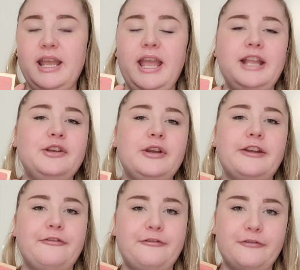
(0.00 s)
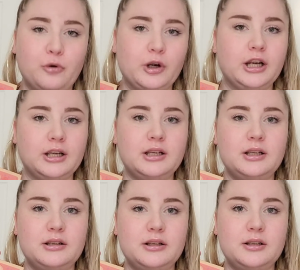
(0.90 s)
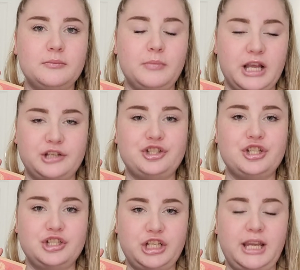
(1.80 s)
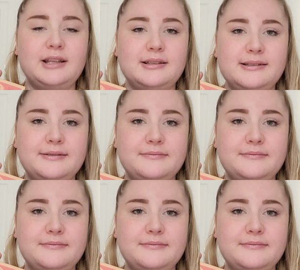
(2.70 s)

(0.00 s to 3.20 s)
and you get 4 blush shades.